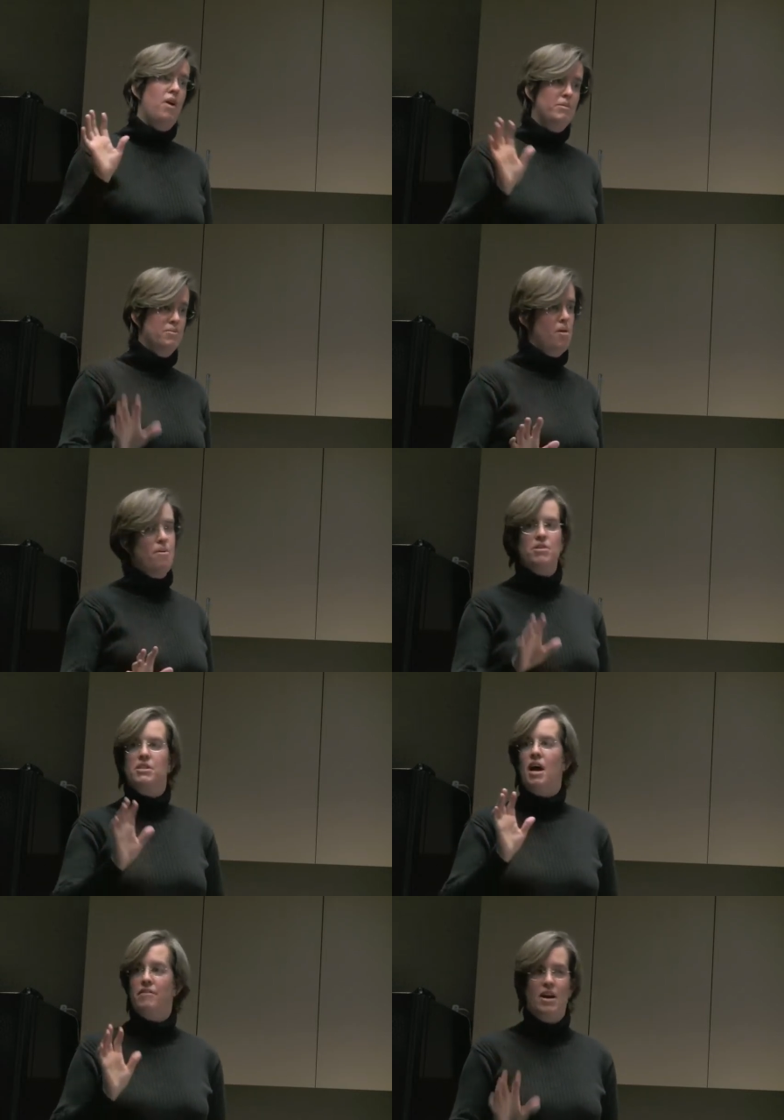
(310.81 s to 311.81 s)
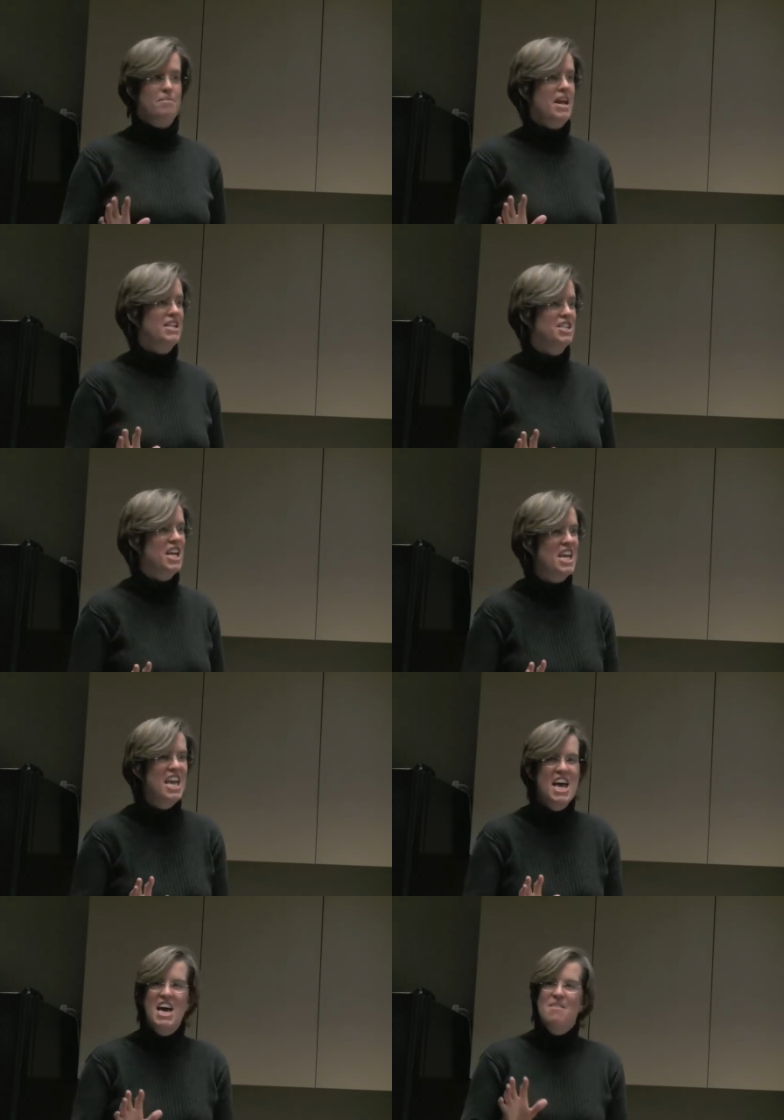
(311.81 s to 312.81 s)
I'm a smart person, I've got a PhD,
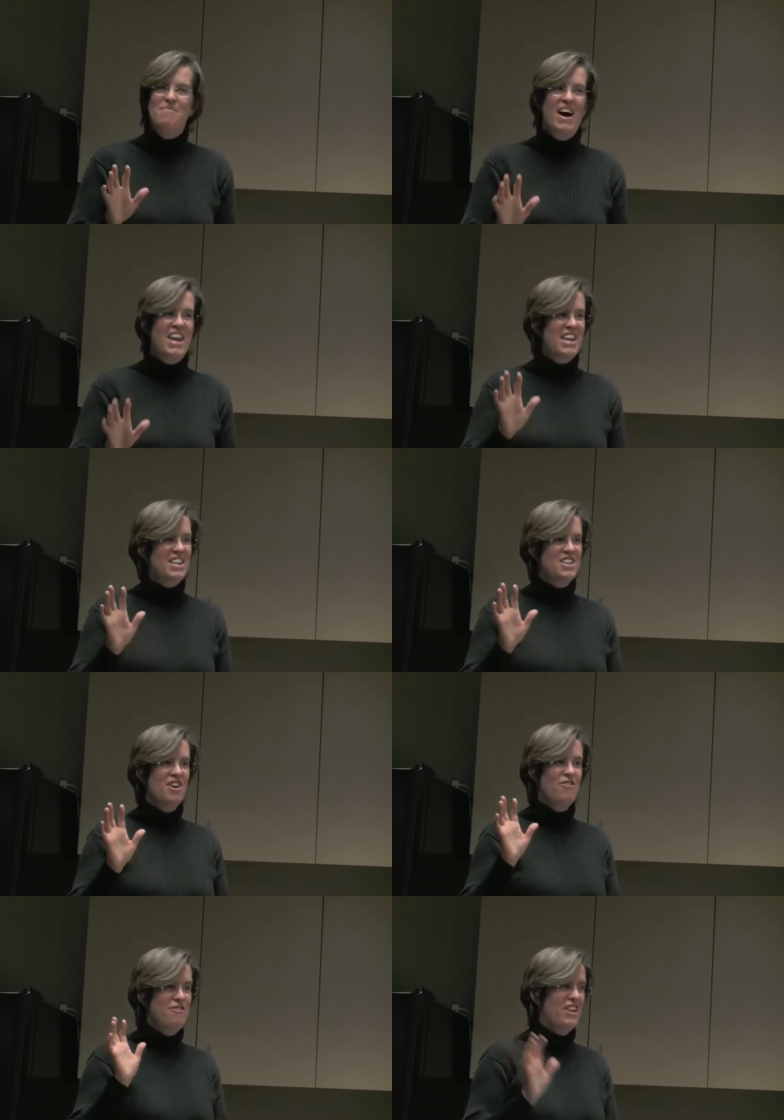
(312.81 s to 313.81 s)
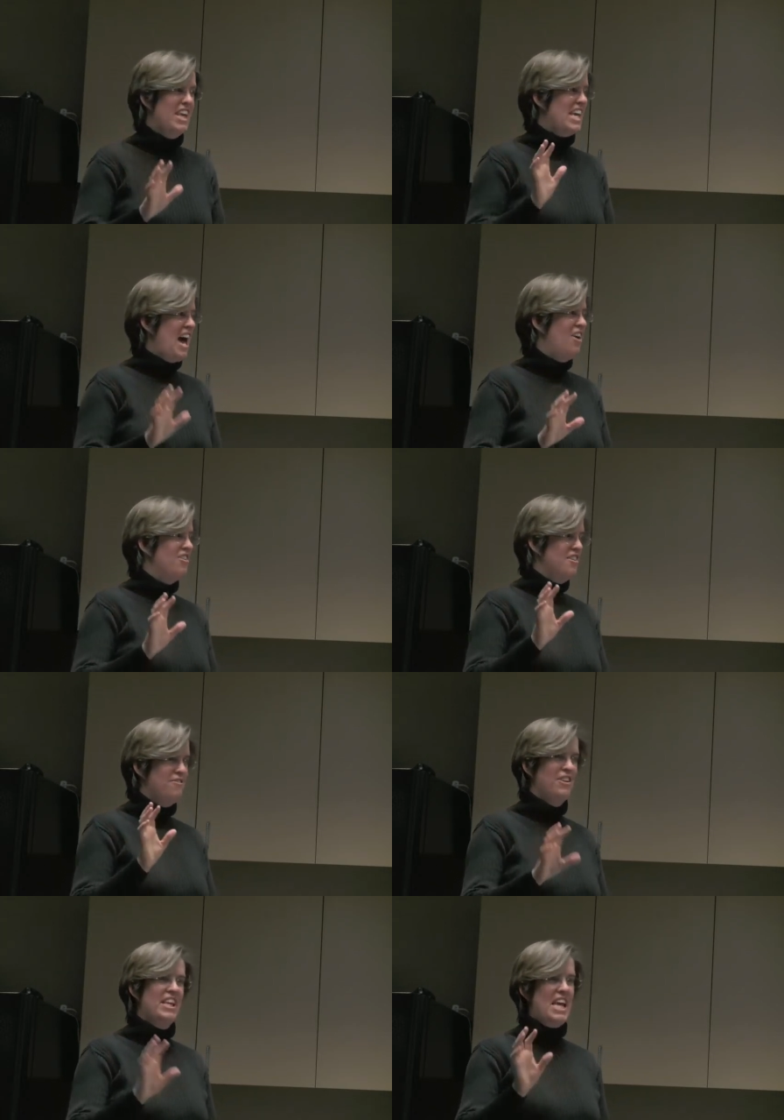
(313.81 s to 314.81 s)
but you know, filling out,
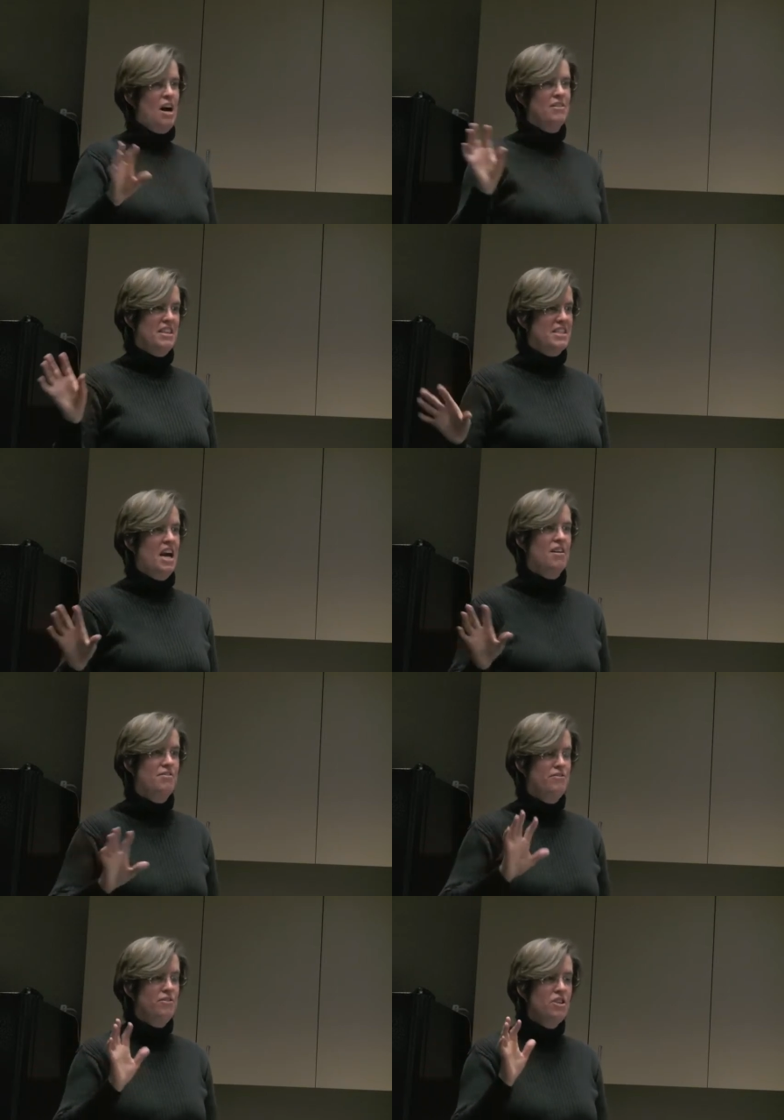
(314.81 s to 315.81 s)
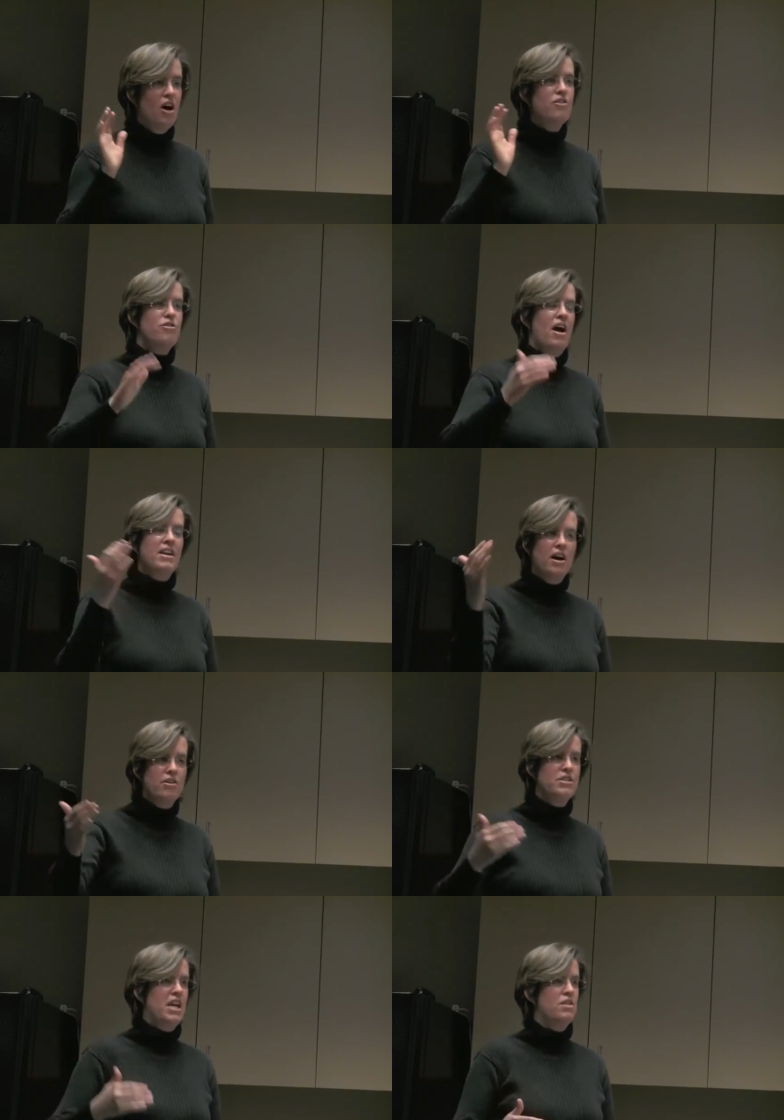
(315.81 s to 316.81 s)
filling out this kind of, un trying to
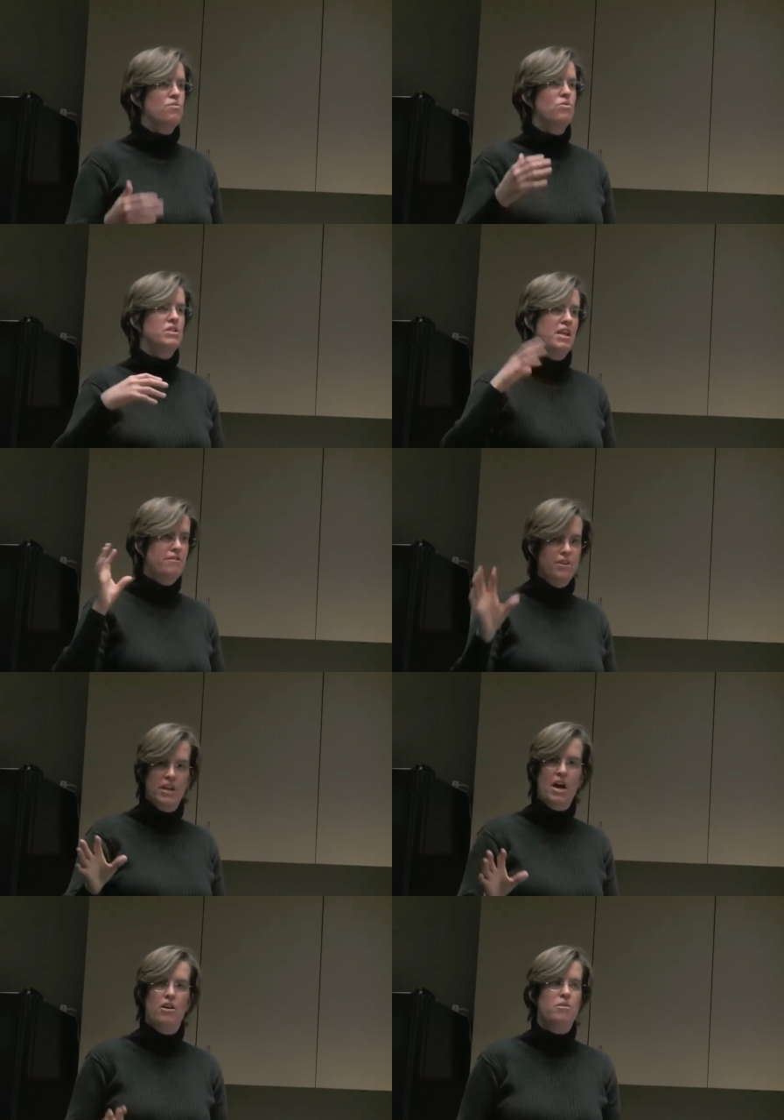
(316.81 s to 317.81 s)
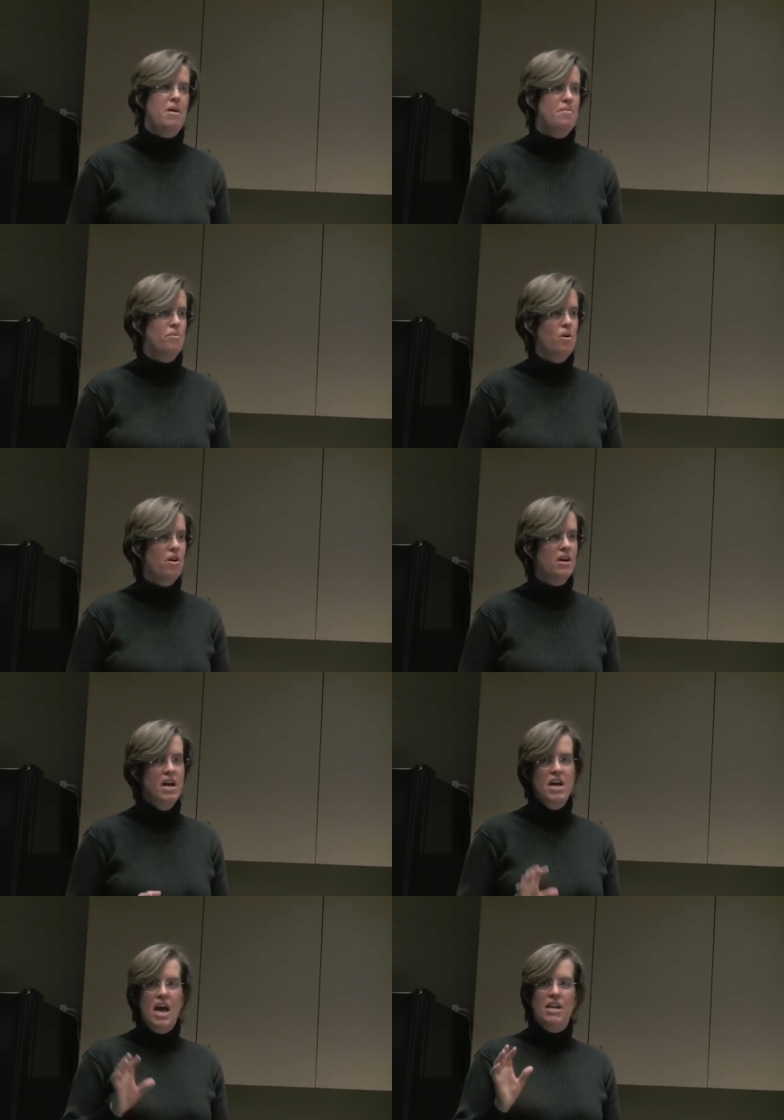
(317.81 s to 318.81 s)
understand the rules and then filling out all the paperwork,
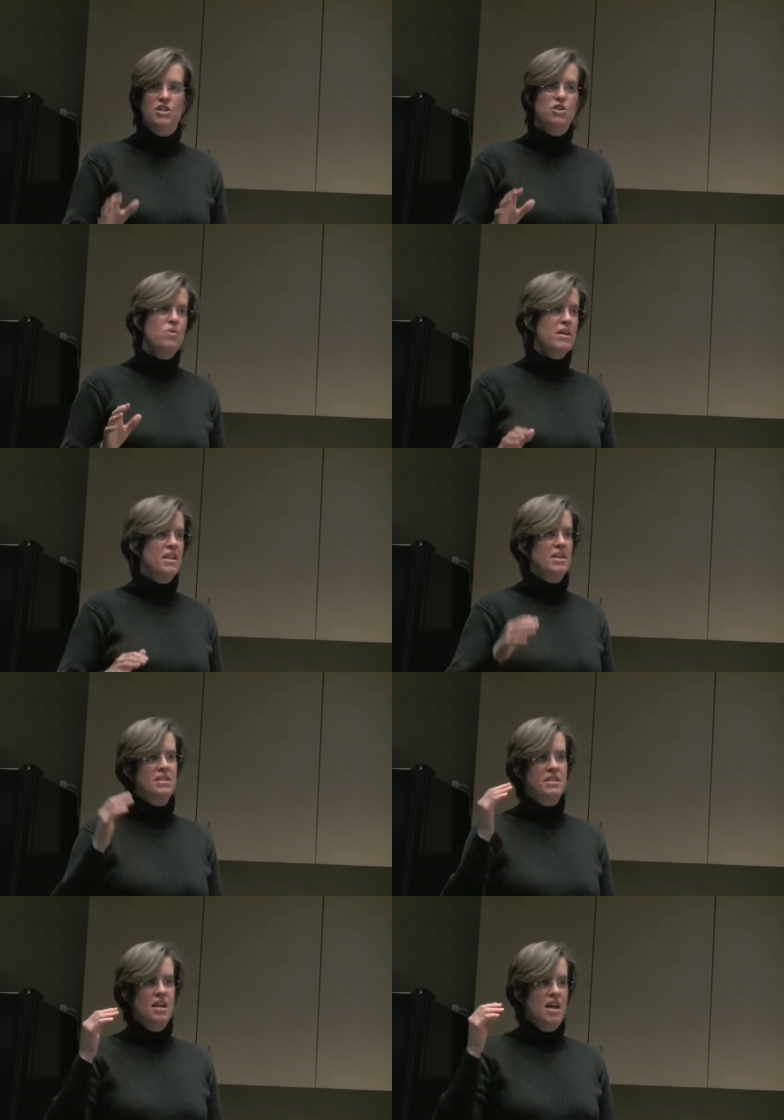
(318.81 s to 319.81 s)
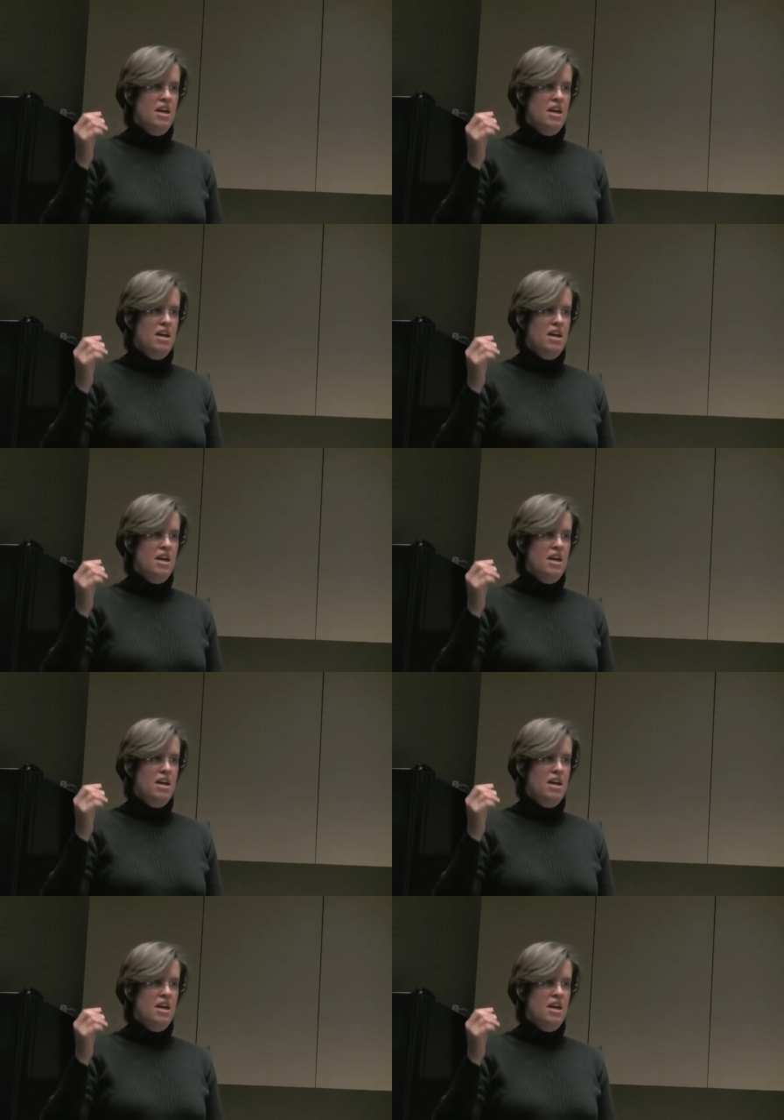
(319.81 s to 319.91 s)
and doing this